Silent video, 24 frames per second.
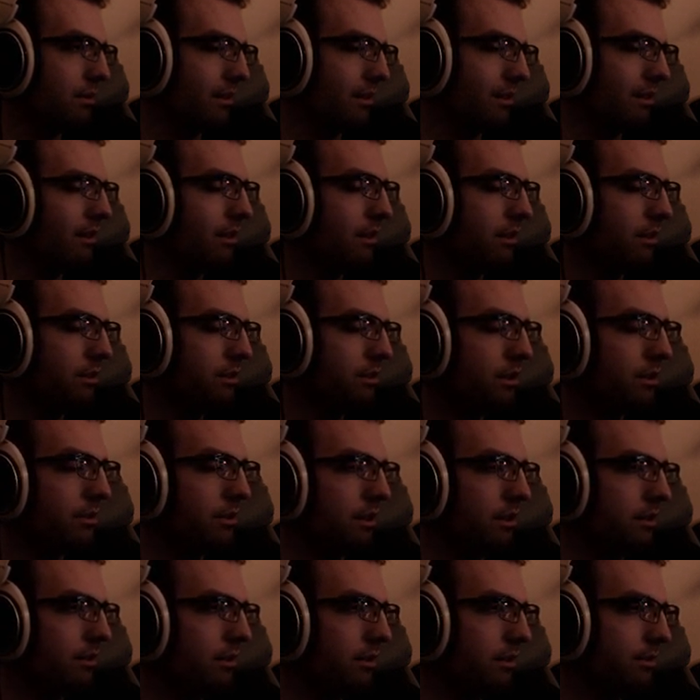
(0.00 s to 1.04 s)
It was
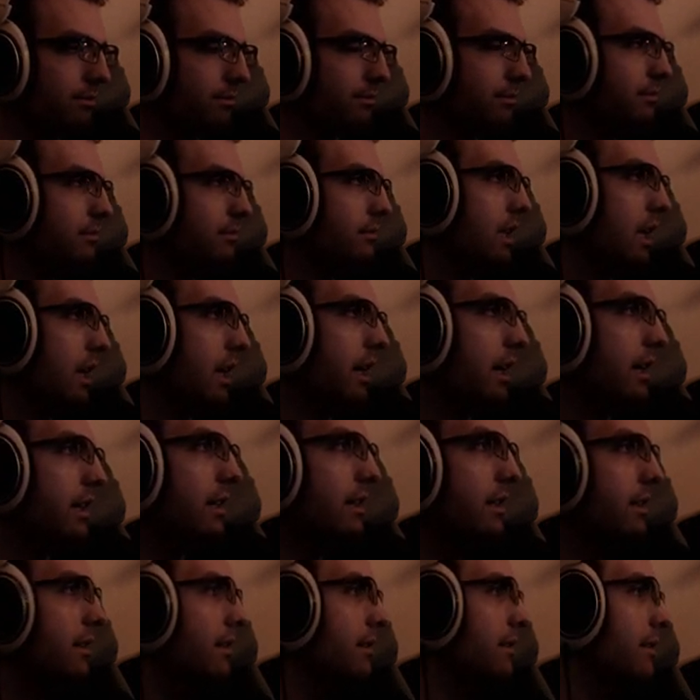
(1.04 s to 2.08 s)
interesting. Like,
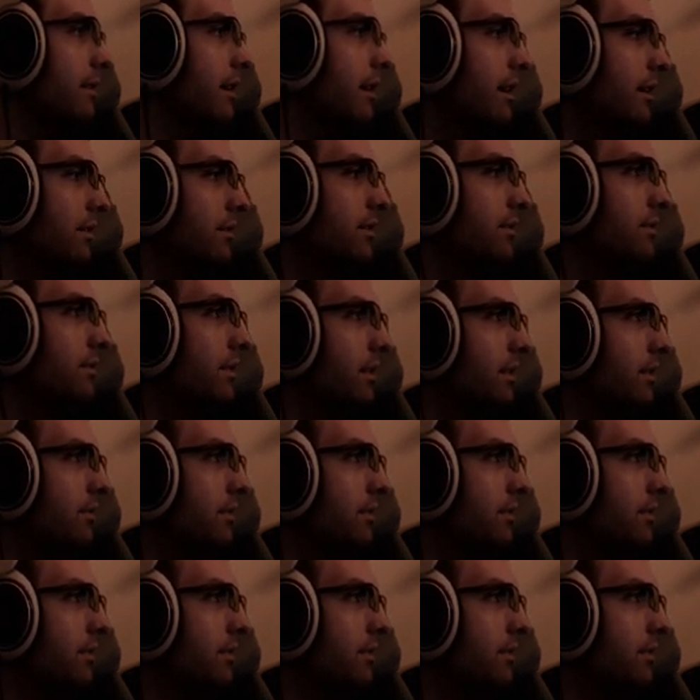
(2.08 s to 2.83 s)
I'd have to find